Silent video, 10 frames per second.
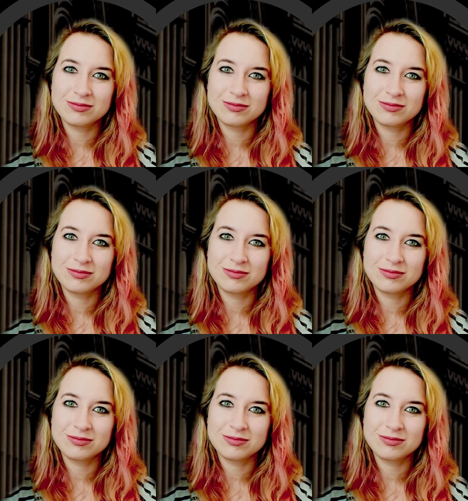
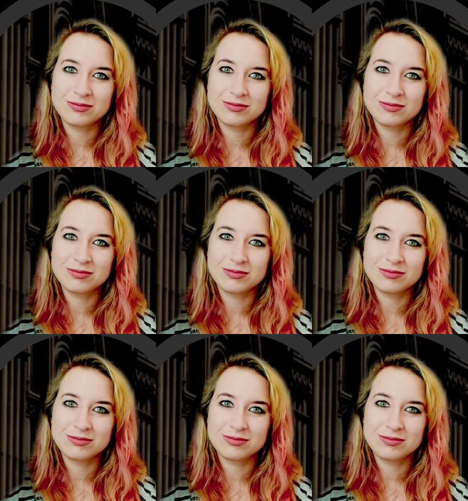
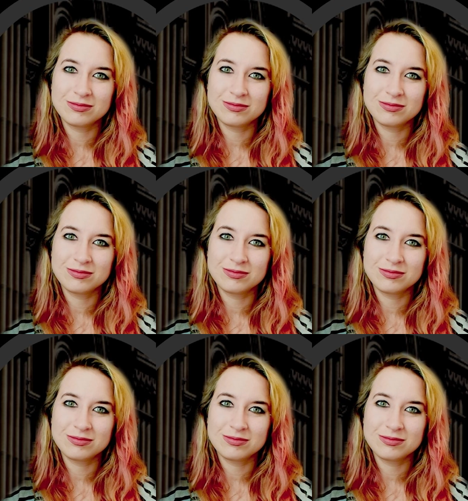
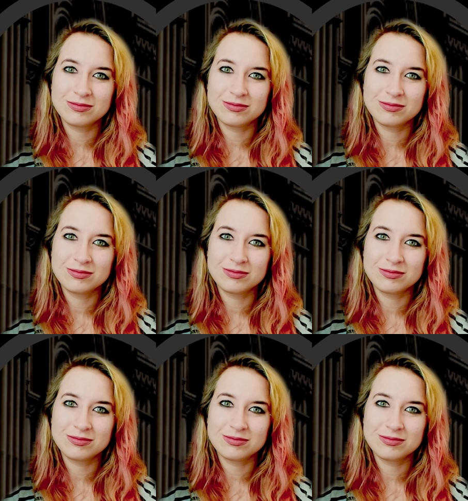
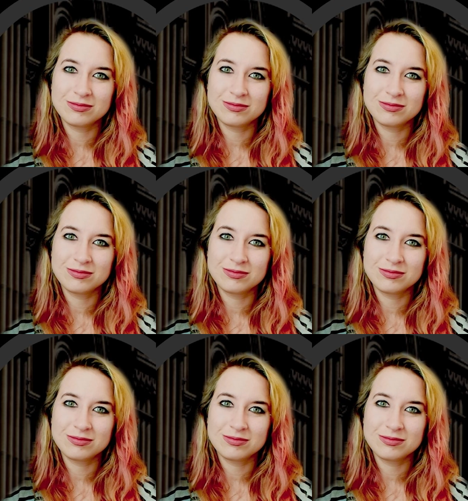
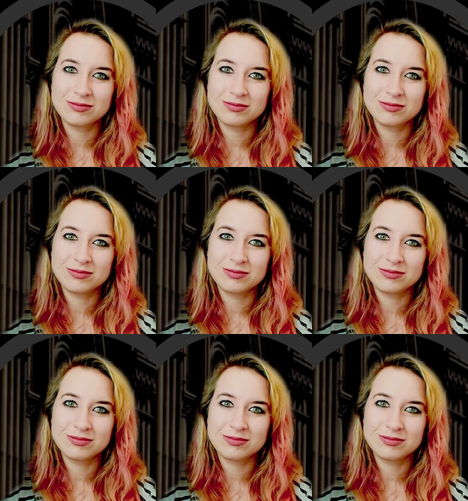
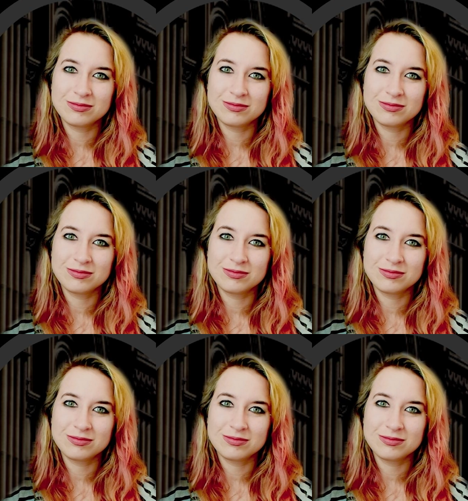
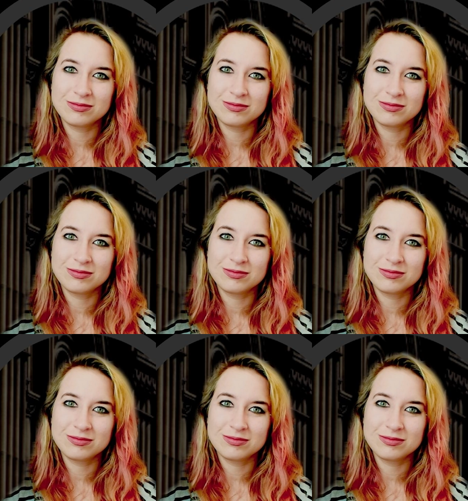[no speech]